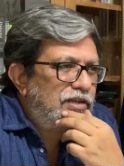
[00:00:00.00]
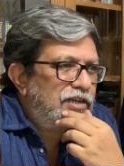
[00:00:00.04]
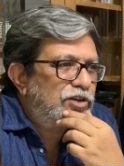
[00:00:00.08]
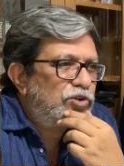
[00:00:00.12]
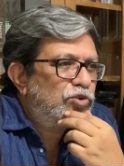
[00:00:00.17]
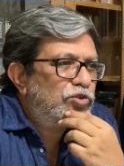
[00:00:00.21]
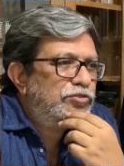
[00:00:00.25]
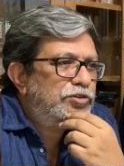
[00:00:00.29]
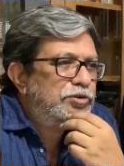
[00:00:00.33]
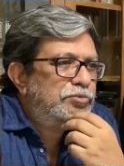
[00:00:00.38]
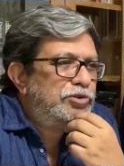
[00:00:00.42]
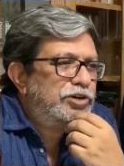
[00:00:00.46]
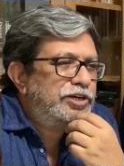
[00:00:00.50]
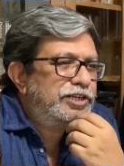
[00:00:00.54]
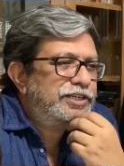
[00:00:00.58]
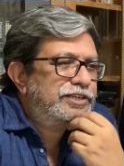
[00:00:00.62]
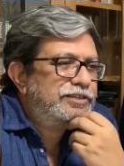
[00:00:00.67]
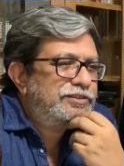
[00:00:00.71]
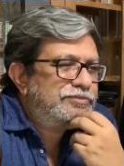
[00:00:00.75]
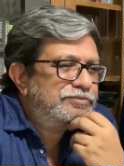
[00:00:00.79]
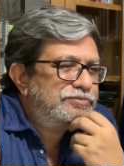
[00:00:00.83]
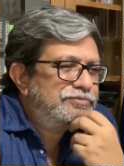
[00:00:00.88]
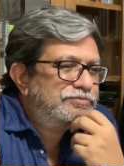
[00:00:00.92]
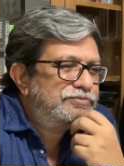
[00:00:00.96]
hello everybody
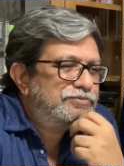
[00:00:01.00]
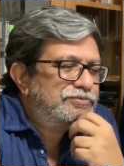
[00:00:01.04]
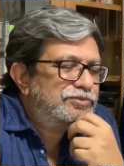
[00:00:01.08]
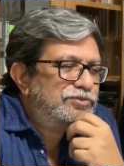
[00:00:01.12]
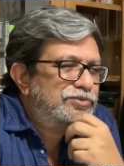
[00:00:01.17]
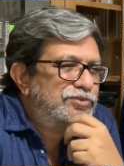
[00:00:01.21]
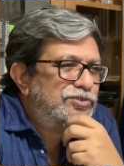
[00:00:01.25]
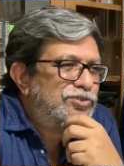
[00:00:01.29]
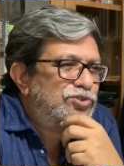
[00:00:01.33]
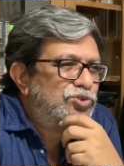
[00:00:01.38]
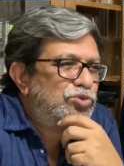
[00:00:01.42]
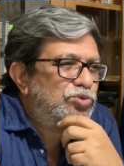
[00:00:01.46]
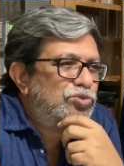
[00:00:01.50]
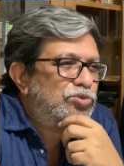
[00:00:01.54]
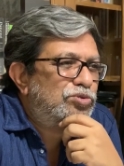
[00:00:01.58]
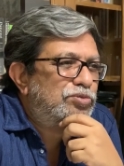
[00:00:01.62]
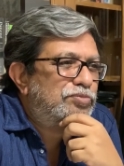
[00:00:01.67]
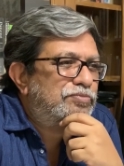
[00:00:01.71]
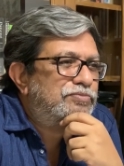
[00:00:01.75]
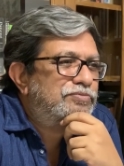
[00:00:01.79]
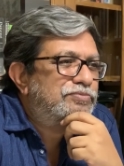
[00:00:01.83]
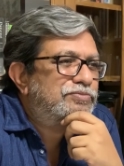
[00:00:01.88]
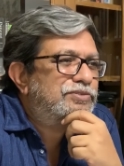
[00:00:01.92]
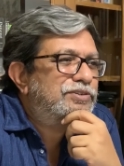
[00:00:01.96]
so
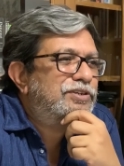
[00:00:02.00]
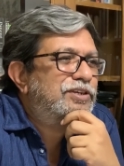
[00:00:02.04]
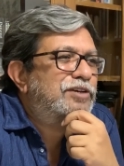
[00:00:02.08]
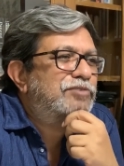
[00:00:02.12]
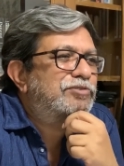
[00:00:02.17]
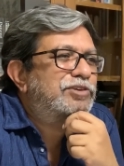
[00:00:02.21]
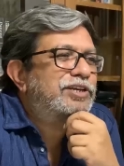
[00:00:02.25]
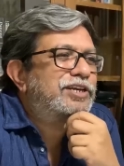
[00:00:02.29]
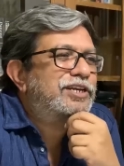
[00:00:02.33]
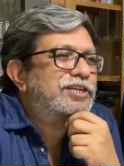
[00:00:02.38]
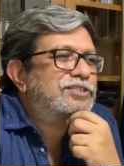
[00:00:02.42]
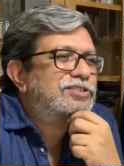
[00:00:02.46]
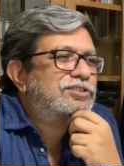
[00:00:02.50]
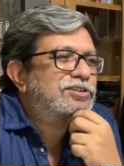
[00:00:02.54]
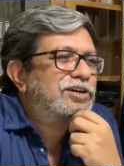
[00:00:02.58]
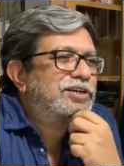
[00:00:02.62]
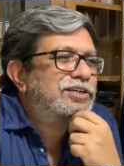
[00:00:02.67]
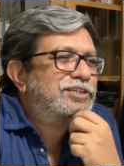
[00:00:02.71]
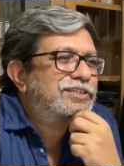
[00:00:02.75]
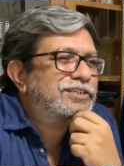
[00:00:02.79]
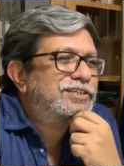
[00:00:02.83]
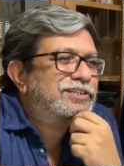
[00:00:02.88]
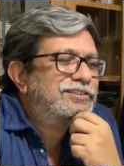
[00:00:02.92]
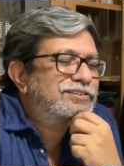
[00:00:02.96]
here we get
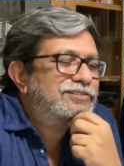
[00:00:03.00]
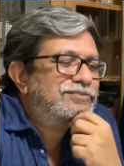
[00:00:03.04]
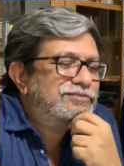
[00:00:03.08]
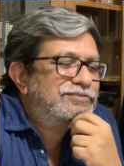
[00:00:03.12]
started